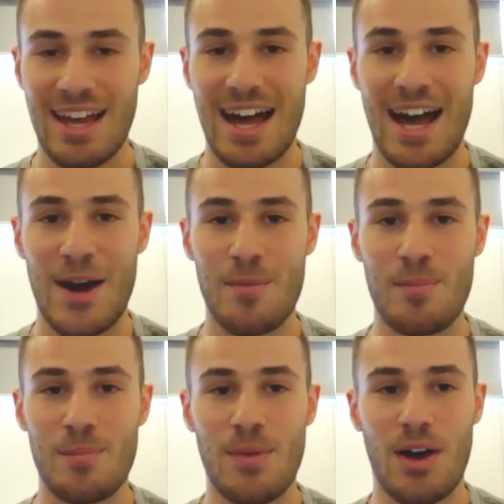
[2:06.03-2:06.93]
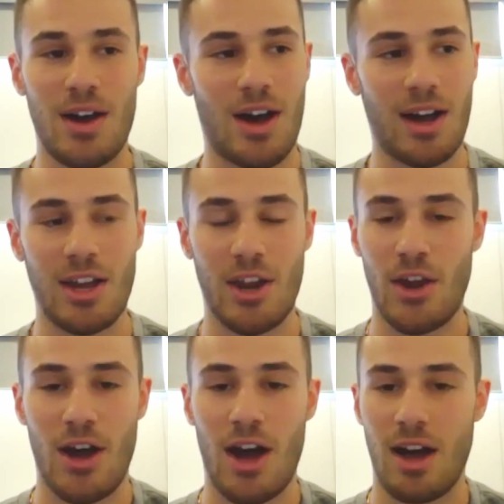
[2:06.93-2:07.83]
Um, I, you
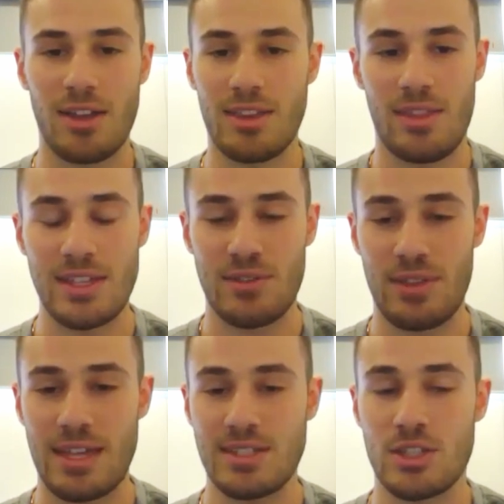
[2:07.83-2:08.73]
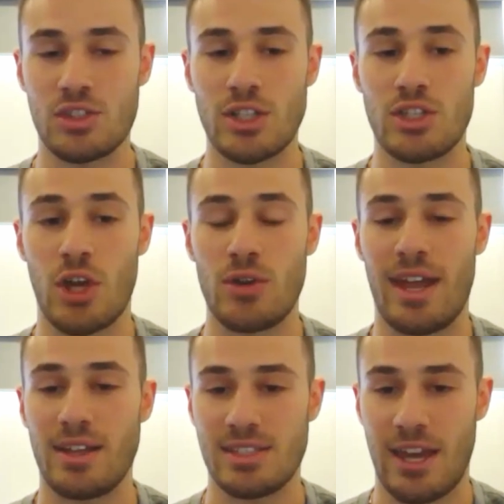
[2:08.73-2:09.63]
know, these, these insights no
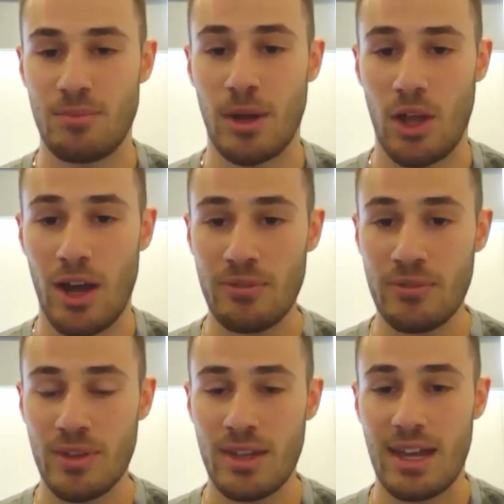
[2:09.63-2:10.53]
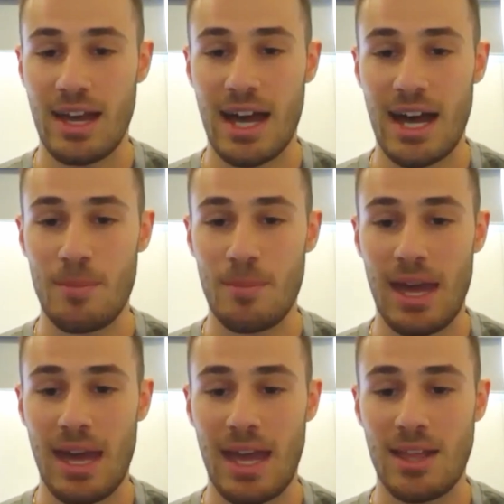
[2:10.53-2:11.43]
doubt saved my life. Um,
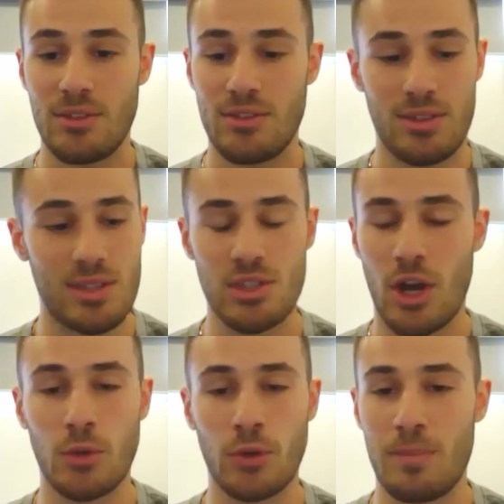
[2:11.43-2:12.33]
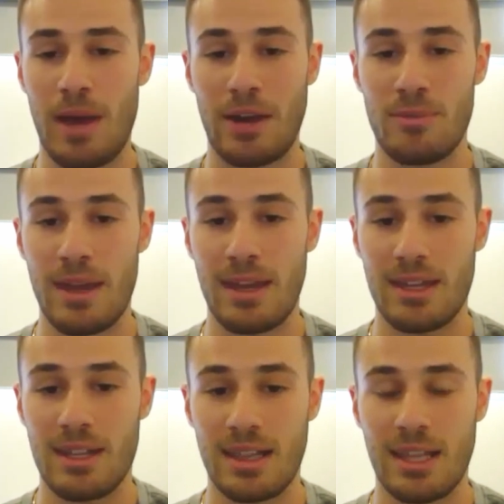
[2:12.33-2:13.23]
and there's no looking back for
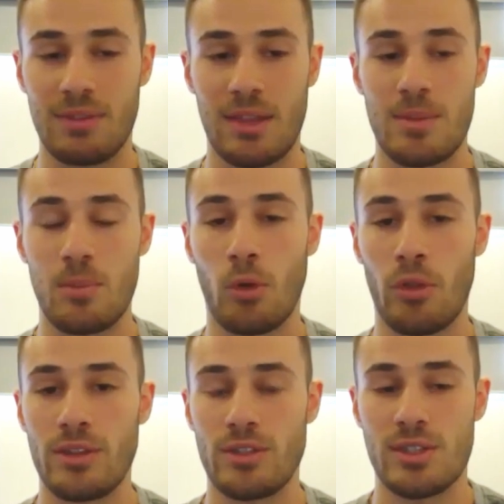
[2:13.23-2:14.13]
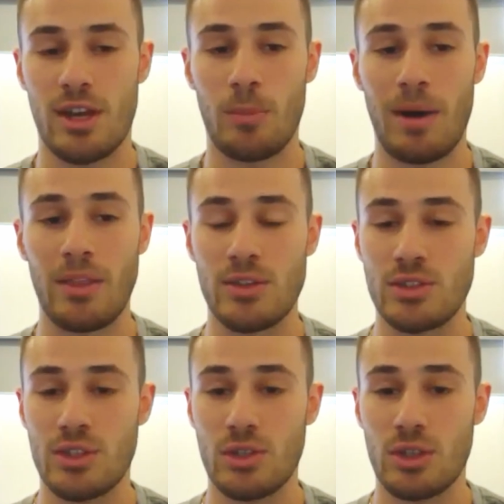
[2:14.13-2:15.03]
me. And I'd love nothing more than to, to help
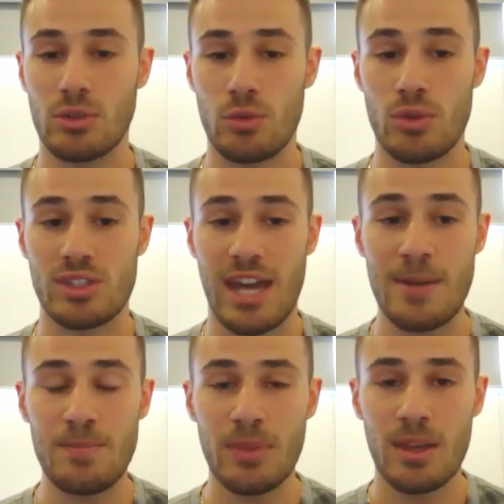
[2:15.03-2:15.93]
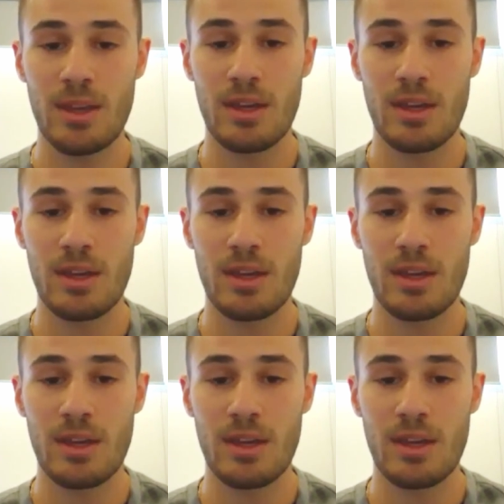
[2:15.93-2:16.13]
others do the same.